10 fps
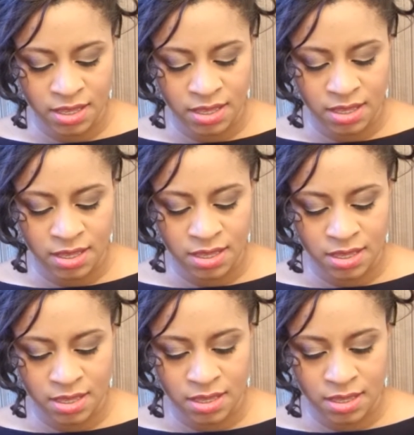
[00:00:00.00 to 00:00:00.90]

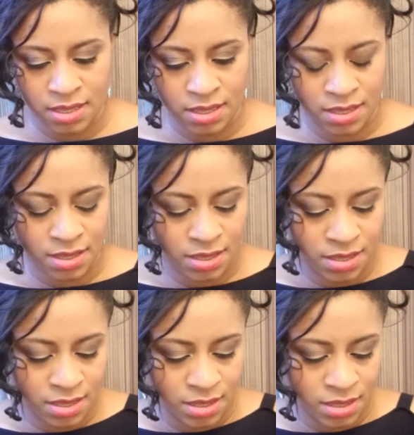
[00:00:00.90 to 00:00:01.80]

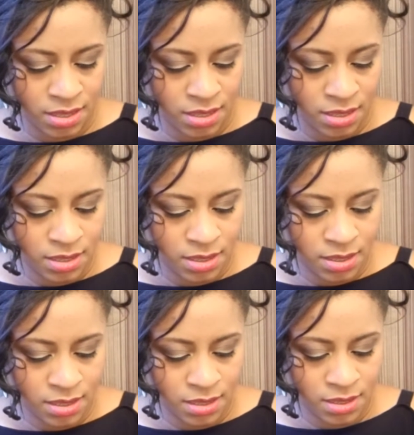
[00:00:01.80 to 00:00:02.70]
[no speech]